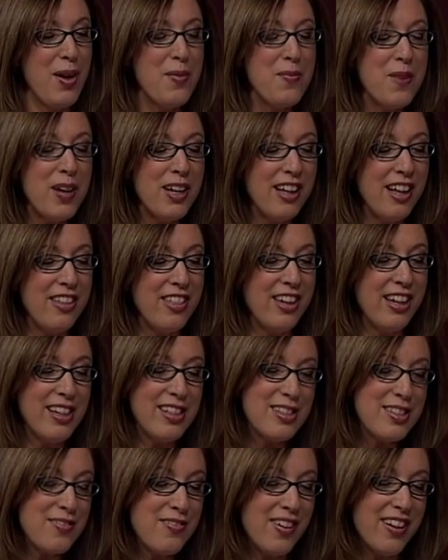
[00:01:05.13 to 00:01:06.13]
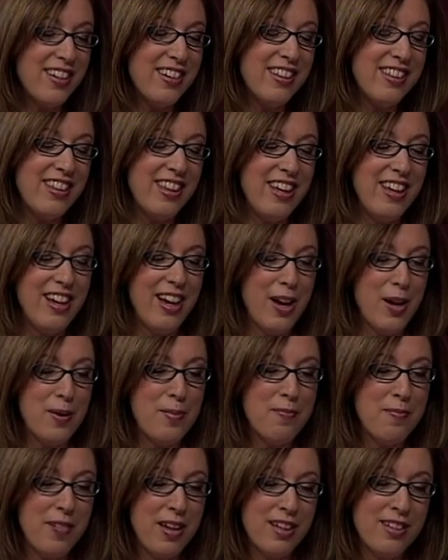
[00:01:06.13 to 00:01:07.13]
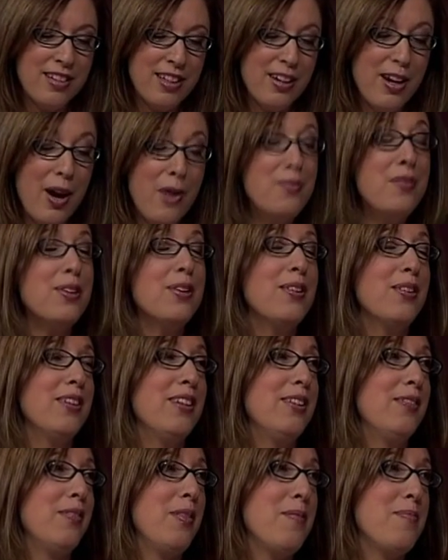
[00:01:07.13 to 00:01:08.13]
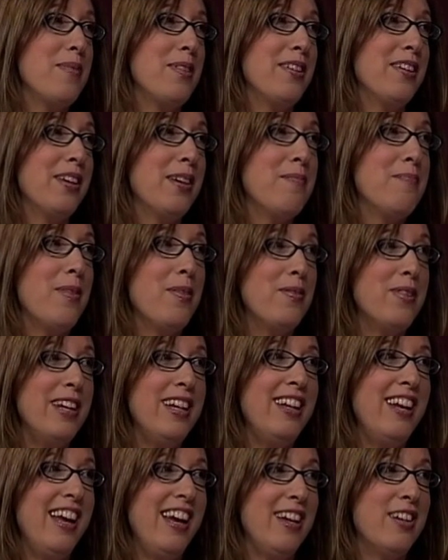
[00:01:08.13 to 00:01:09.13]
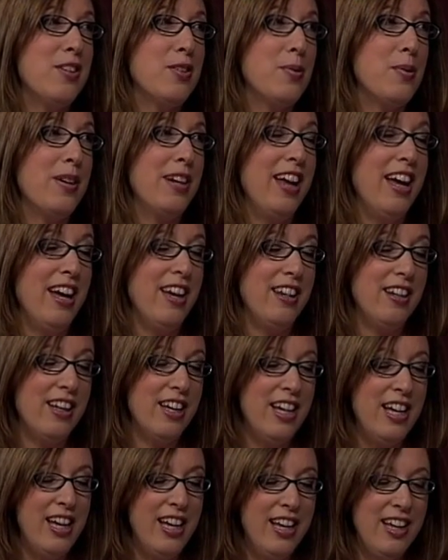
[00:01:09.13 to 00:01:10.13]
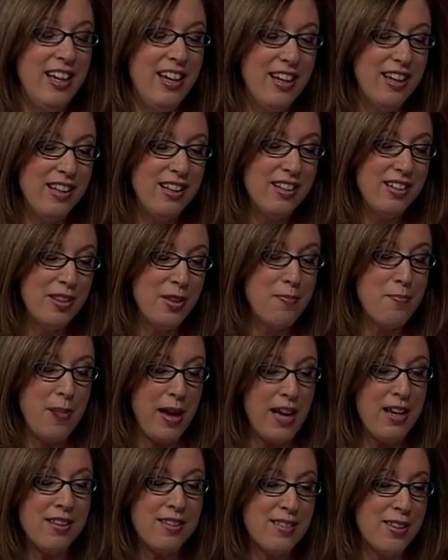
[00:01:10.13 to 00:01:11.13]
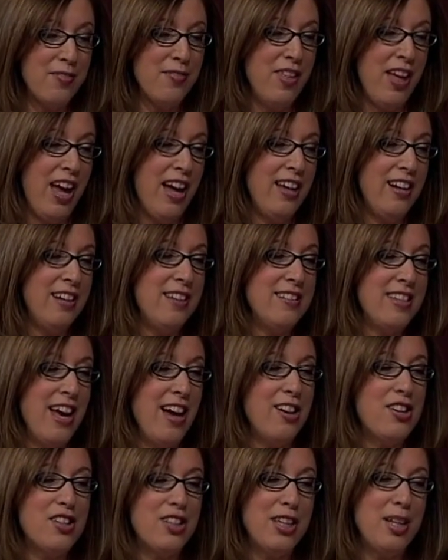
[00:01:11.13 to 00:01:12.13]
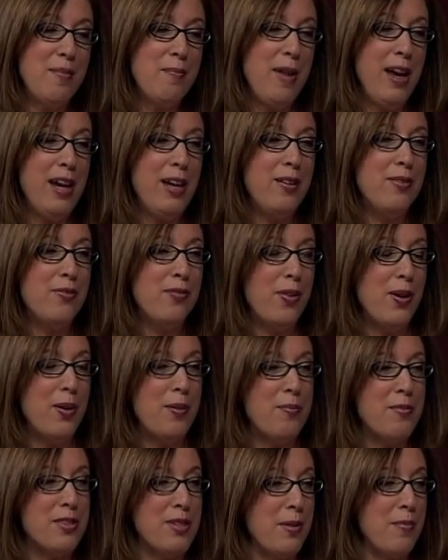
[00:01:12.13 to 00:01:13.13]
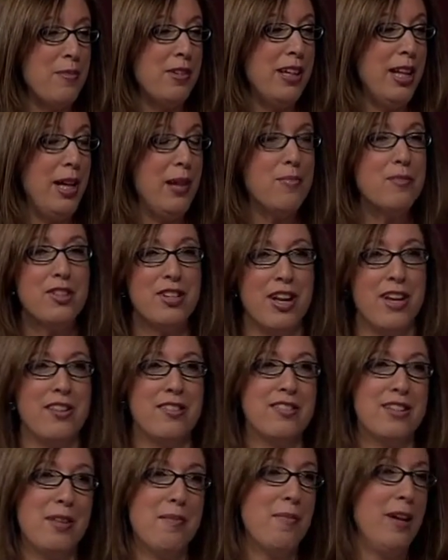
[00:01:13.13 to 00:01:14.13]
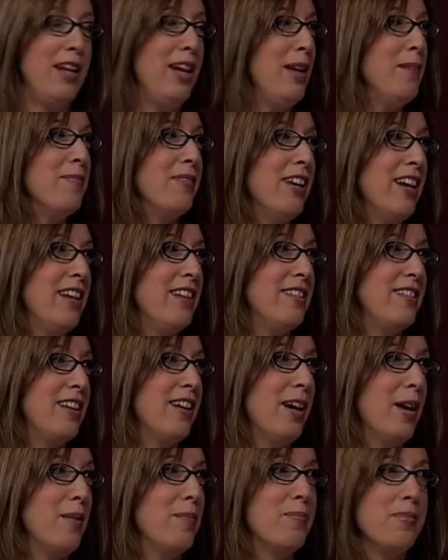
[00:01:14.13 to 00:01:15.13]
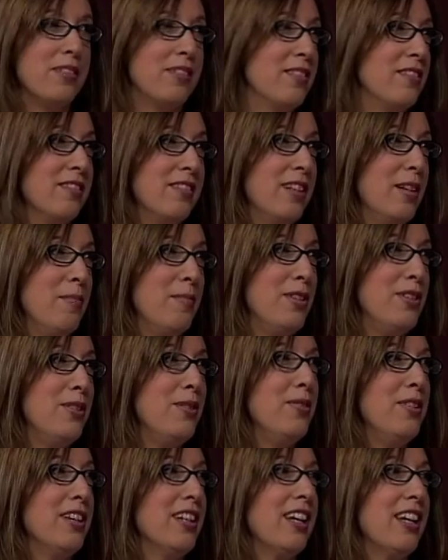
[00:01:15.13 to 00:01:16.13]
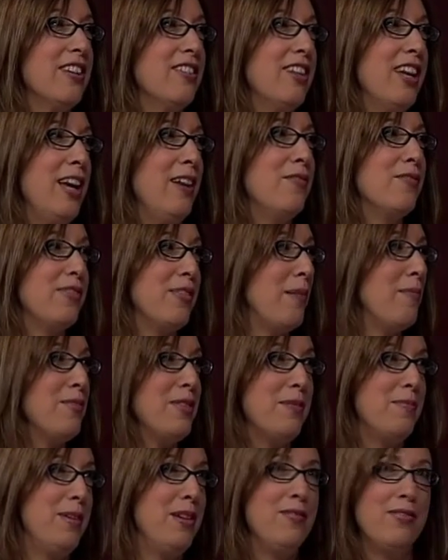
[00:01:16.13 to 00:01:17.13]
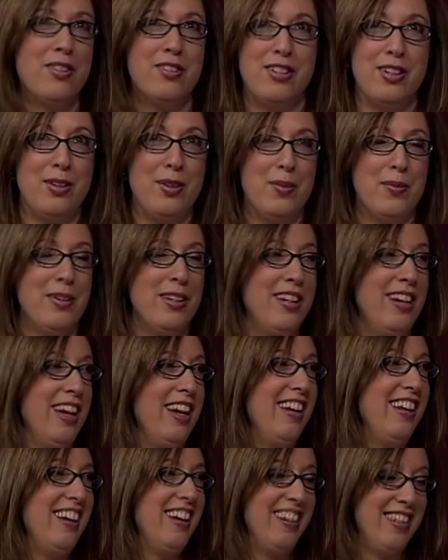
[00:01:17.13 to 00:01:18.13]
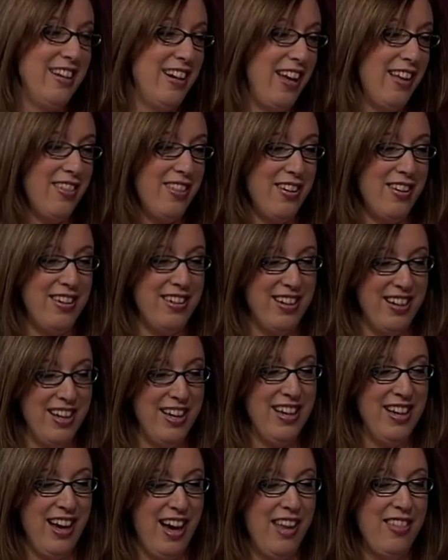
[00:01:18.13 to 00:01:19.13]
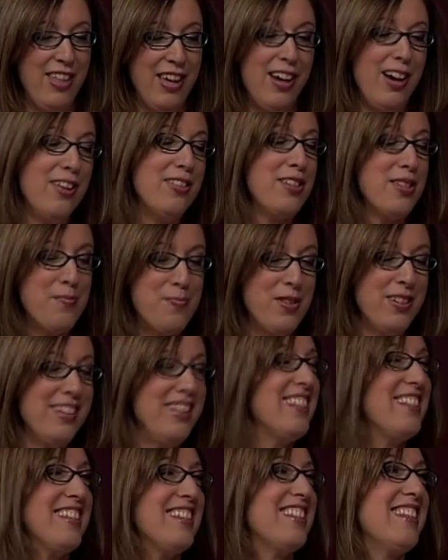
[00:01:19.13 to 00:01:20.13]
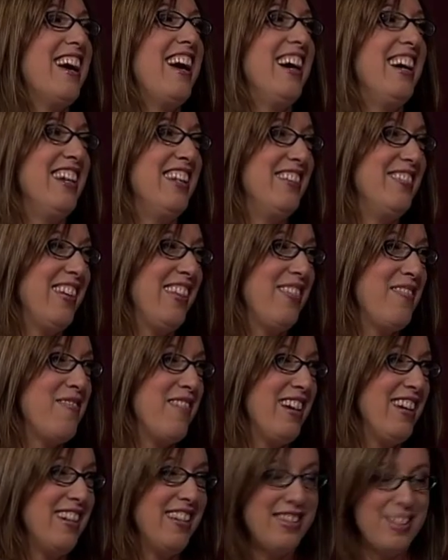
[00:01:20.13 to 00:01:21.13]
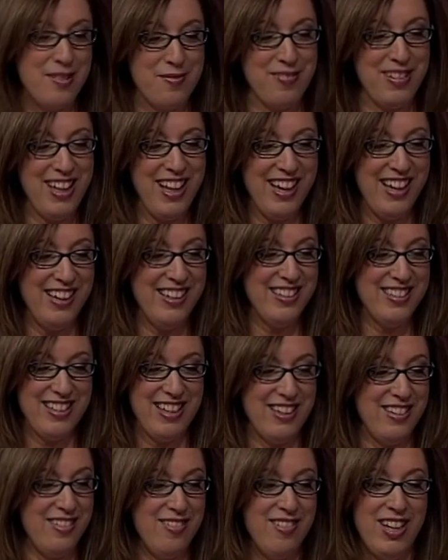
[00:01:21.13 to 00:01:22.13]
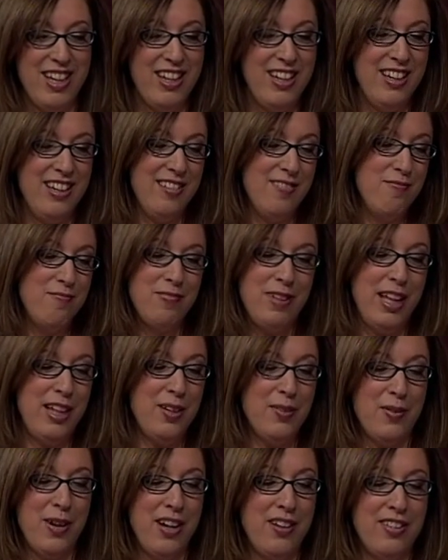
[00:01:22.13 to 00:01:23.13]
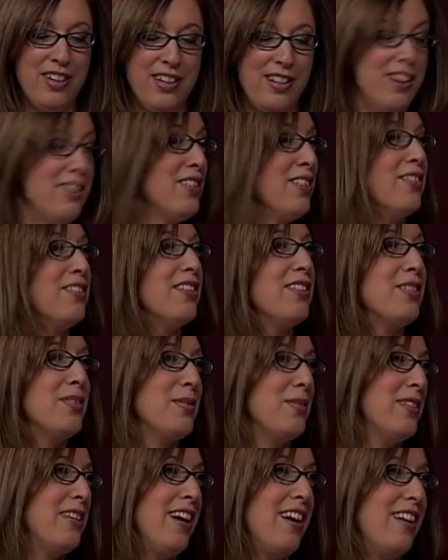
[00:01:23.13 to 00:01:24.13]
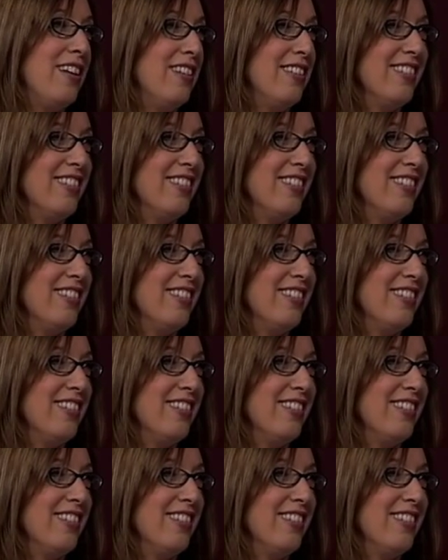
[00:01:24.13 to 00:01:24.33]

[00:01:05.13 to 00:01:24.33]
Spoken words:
Well, I think it's fun, the cover girl of the book, Maureen Antoinette. The base of that is actually made from some clamshells that my neighbor had dug up in Matunic and gave them to me for dinner one night, and I thought, I think I'll just put these aside with my supplies, and played around and it turned into a doll.